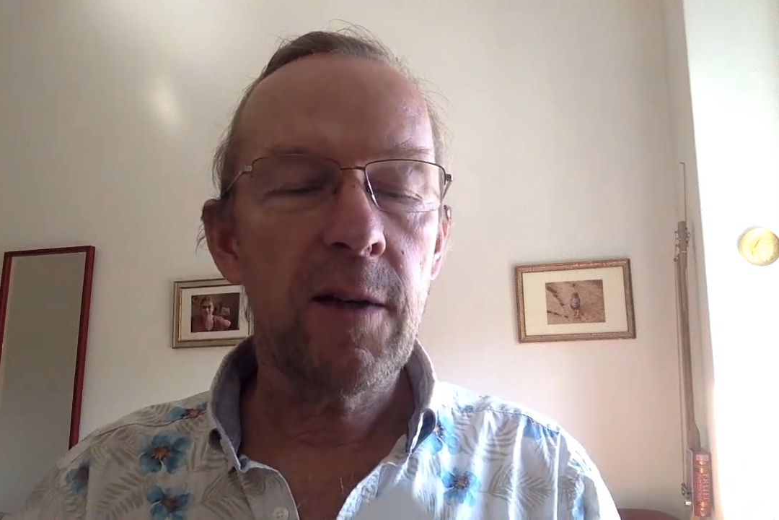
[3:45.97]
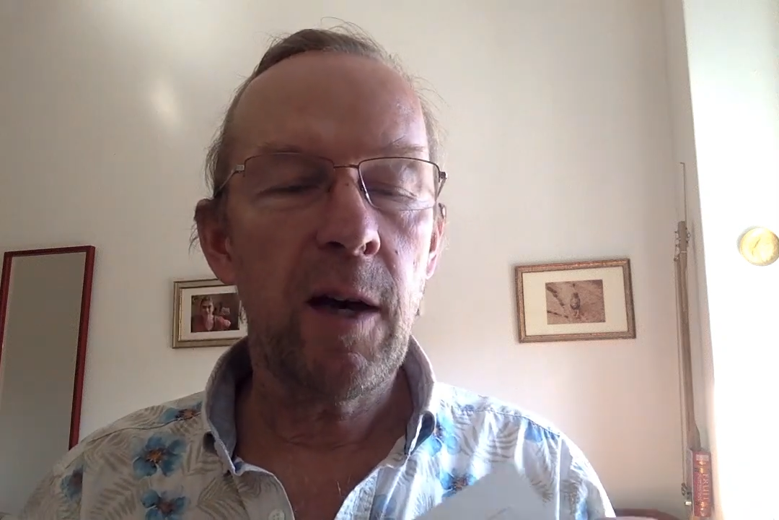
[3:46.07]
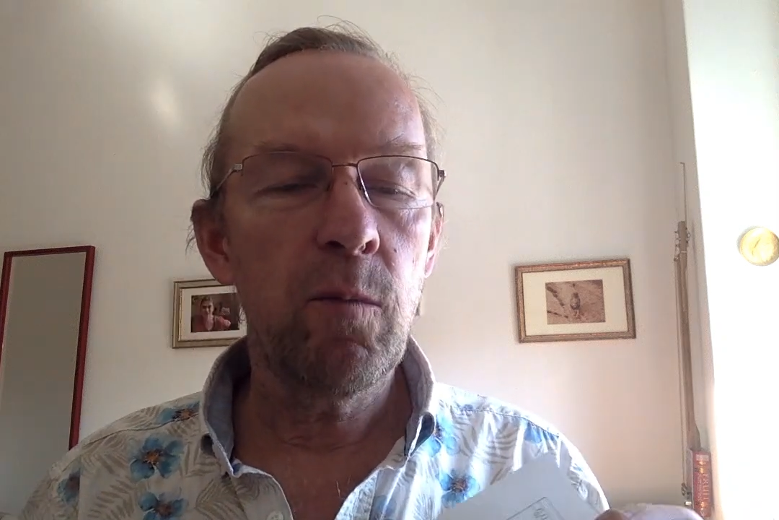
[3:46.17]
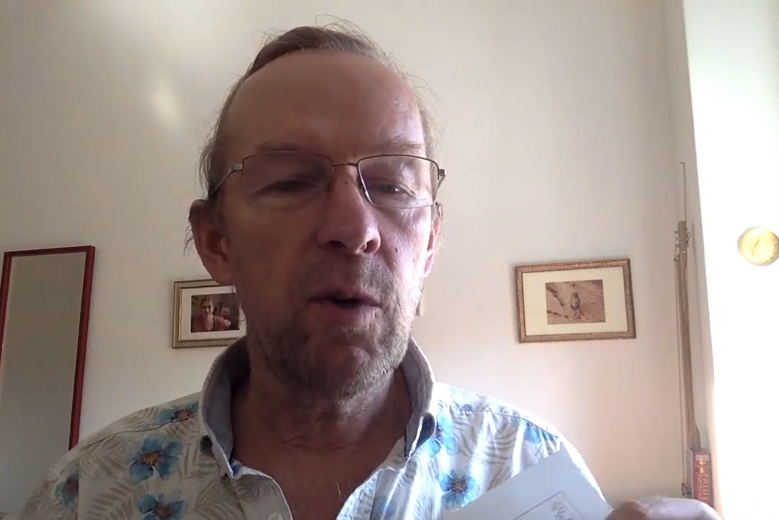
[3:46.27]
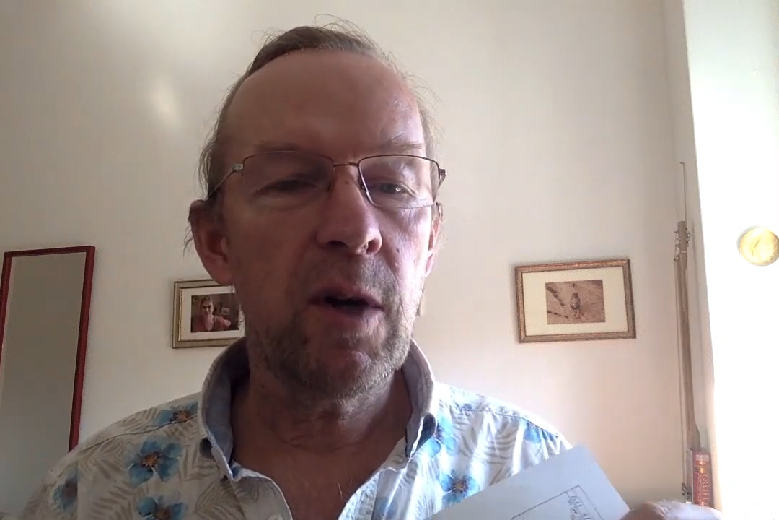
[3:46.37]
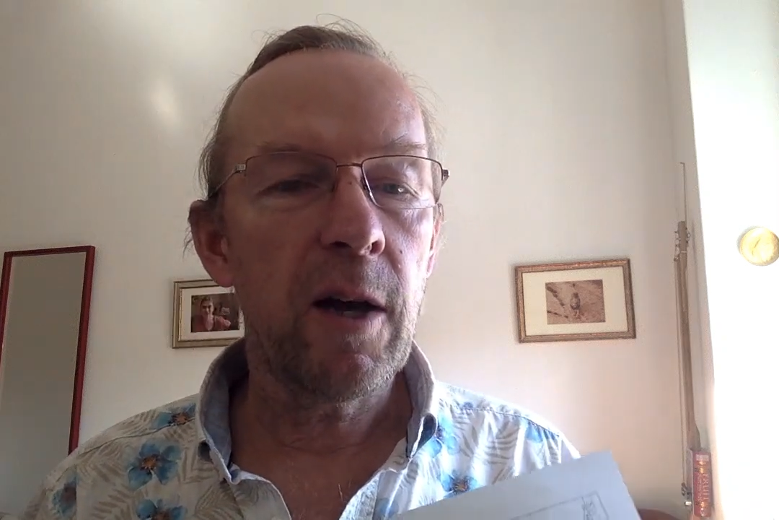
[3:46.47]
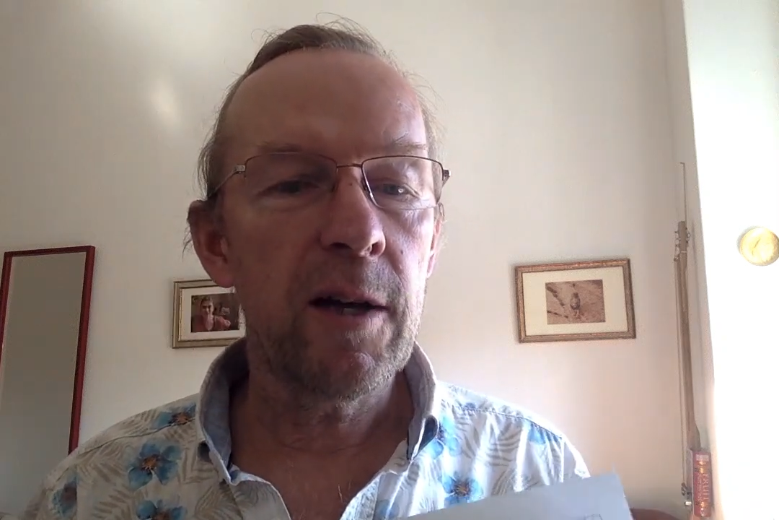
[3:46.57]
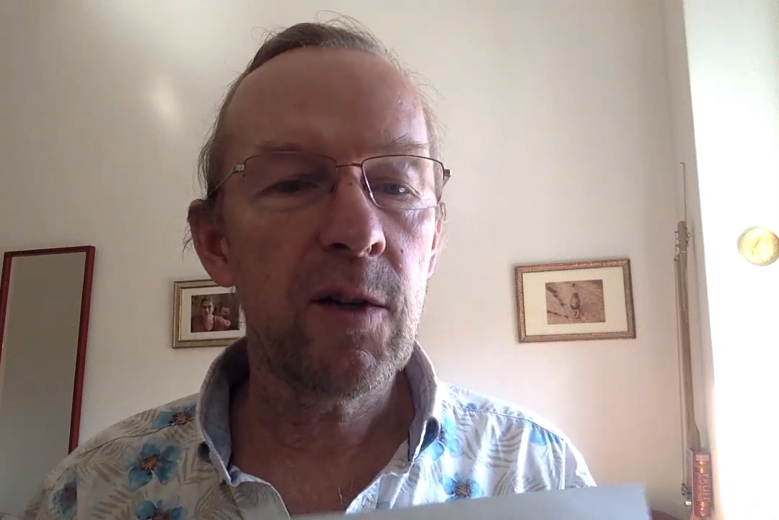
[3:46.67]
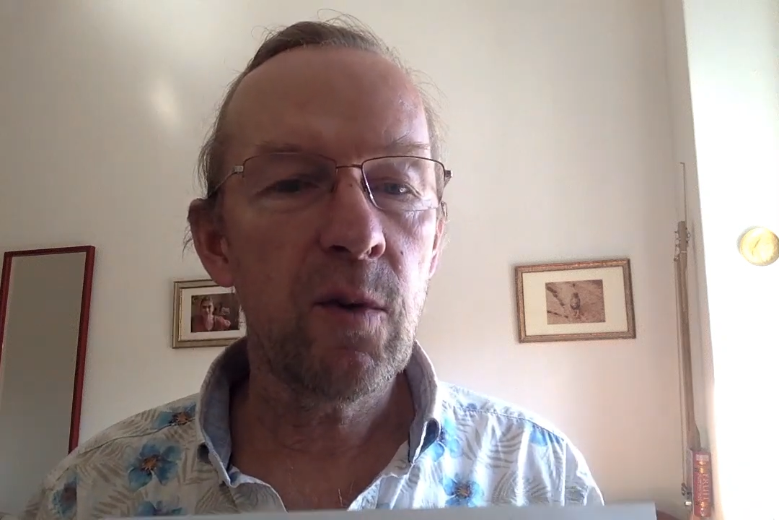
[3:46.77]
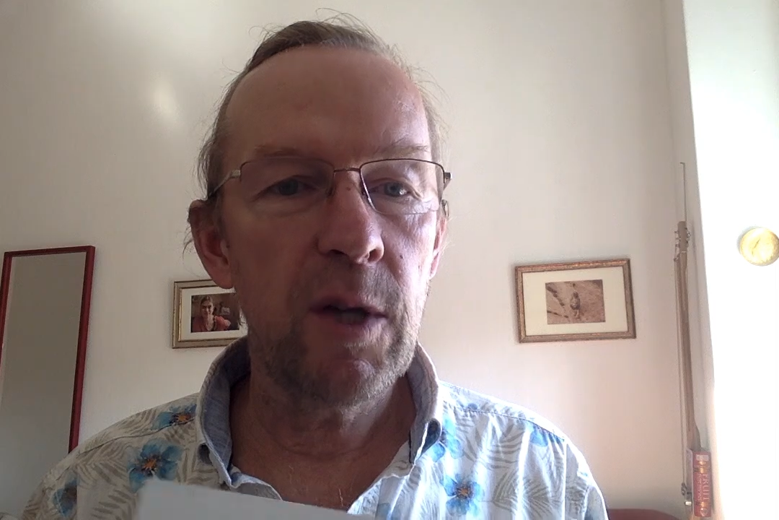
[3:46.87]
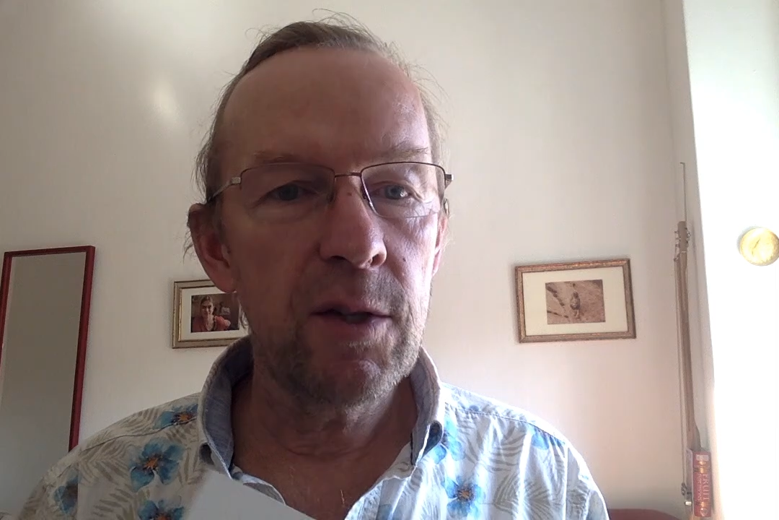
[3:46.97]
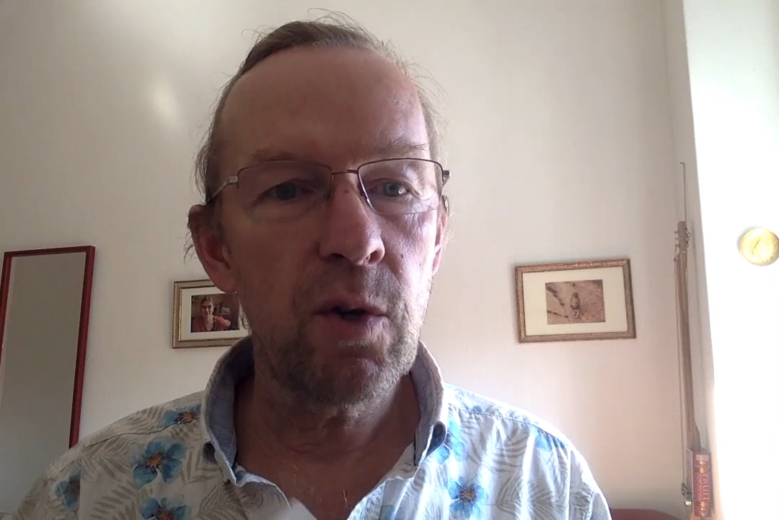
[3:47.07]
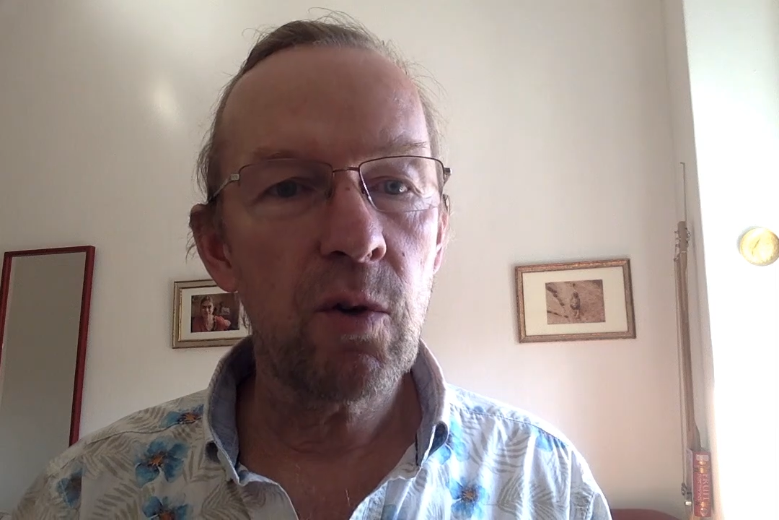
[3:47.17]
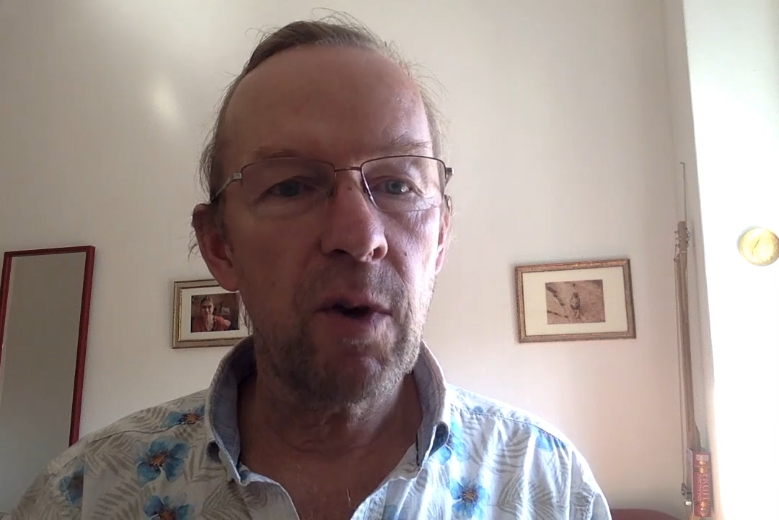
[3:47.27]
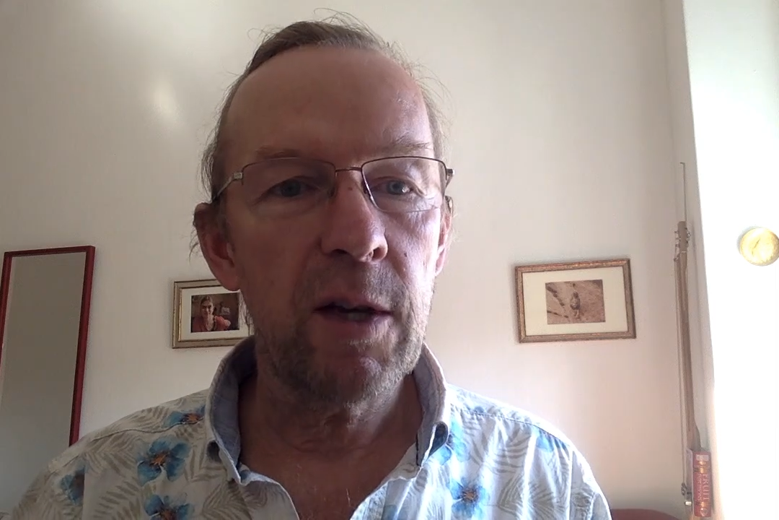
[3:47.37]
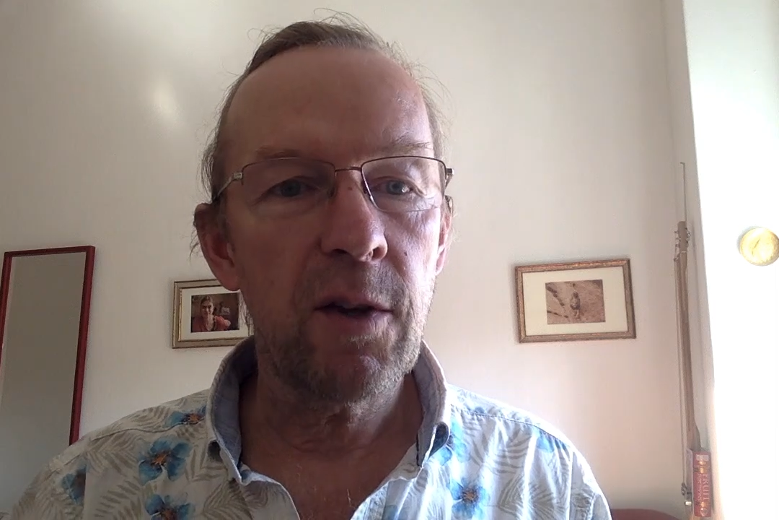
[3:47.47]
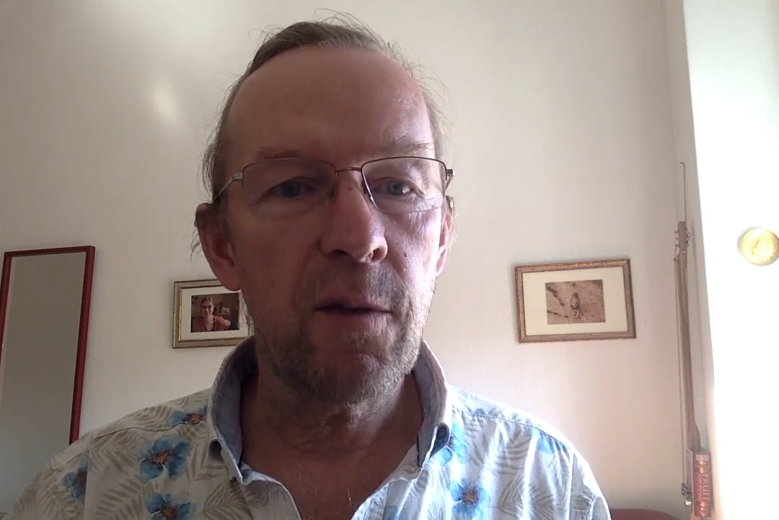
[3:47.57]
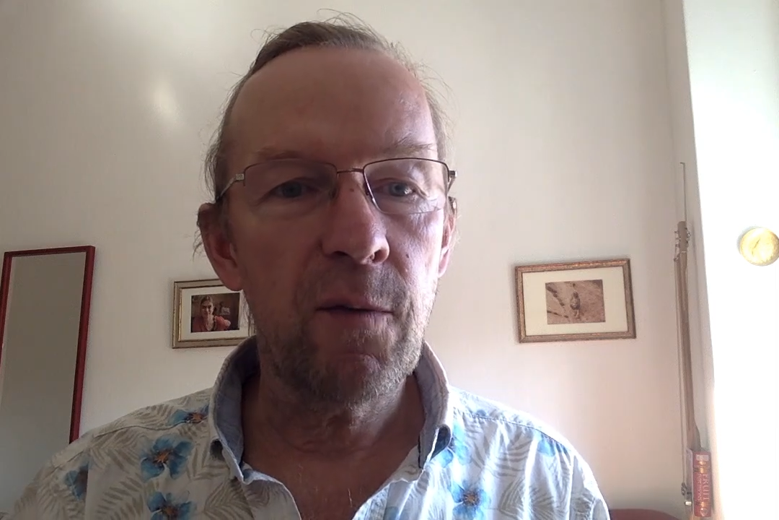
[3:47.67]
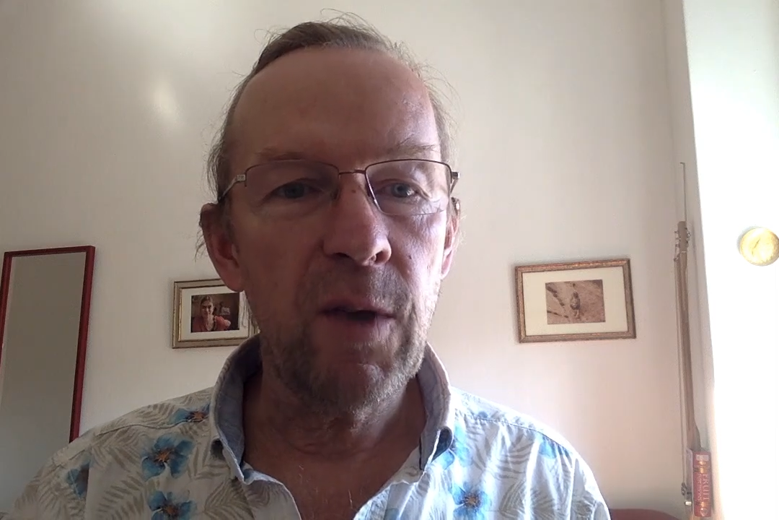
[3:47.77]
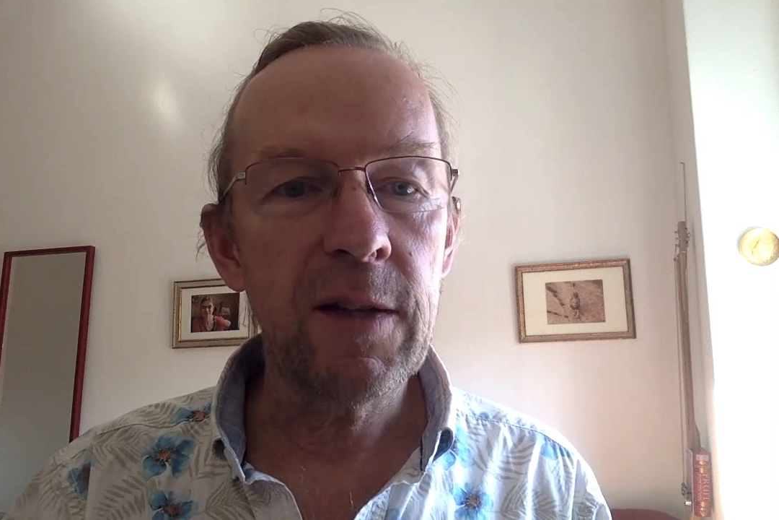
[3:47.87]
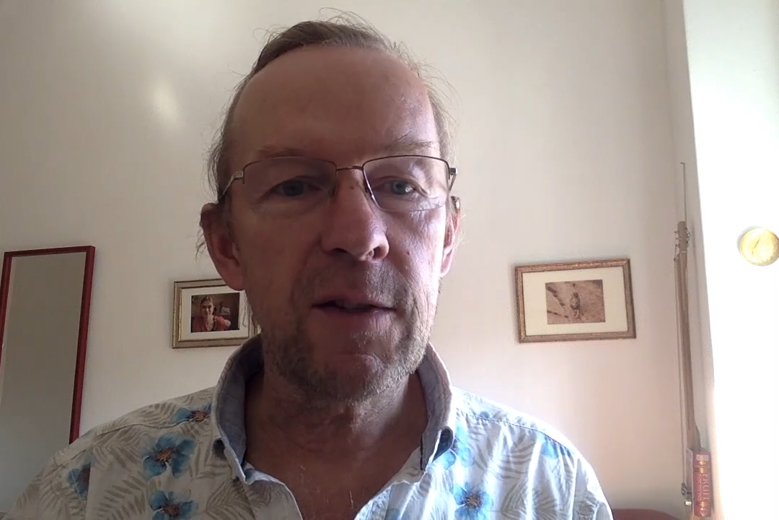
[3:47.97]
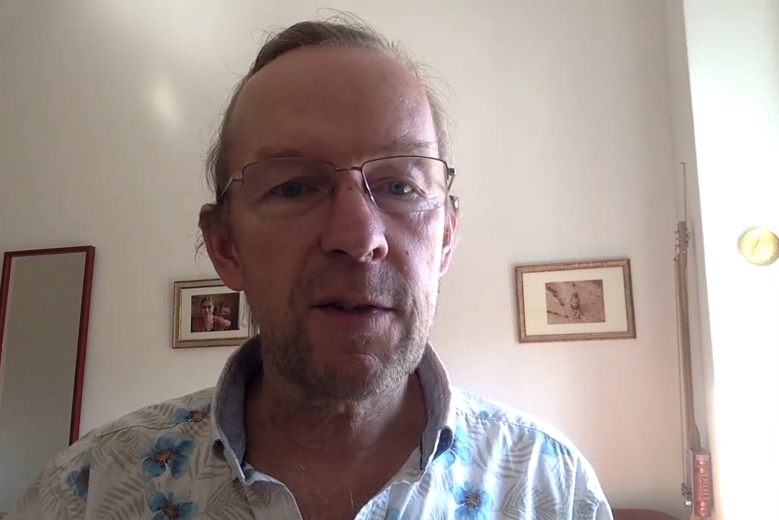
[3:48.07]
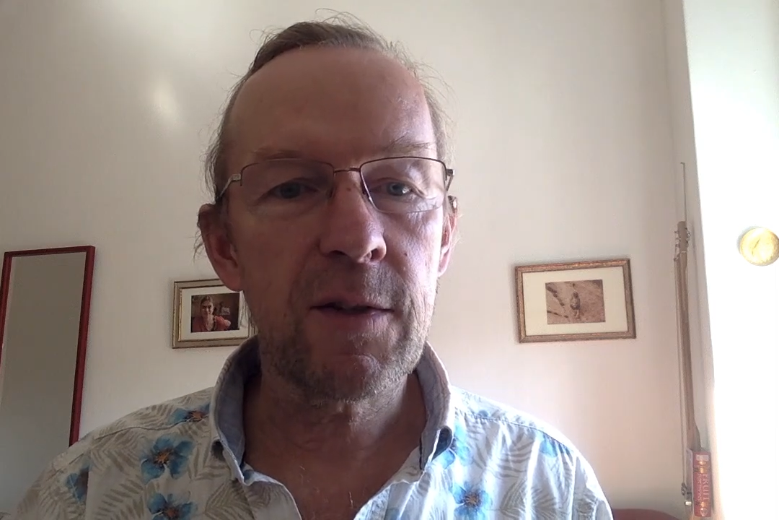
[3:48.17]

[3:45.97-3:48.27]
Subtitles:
I would like to integrate the fixed